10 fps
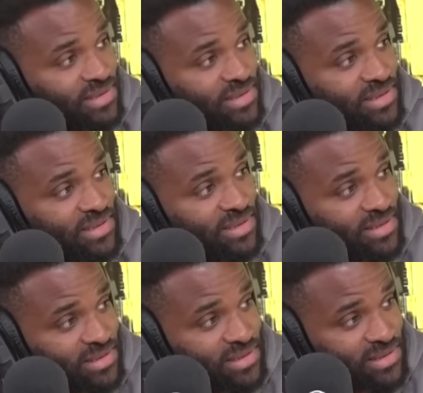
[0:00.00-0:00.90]

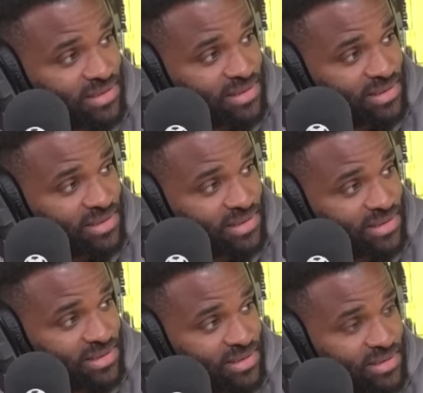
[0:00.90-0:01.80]

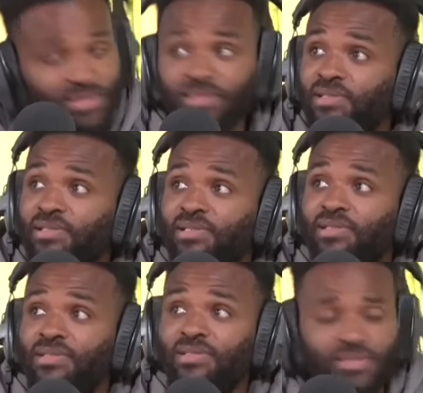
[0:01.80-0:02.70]

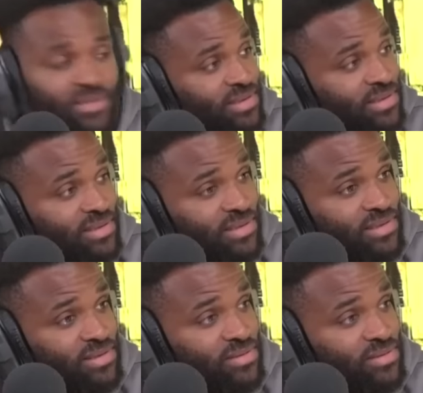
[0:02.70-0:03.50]
No words are spoken by the person on screen.